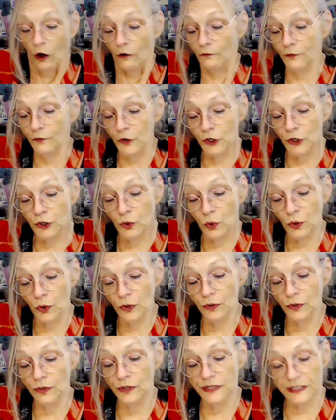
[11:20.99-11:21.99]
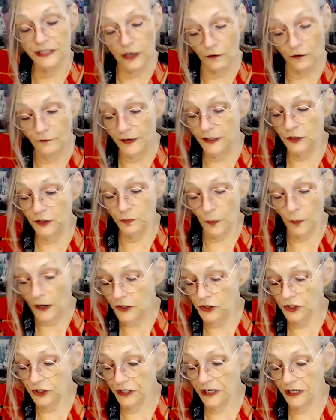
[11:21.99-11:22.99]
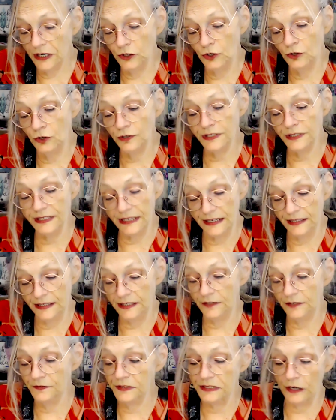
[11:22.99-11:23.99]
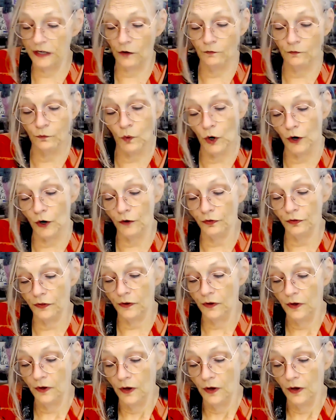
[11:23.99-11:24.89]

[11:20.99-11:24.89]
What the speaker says: for your self-expression and your sense of self-worth,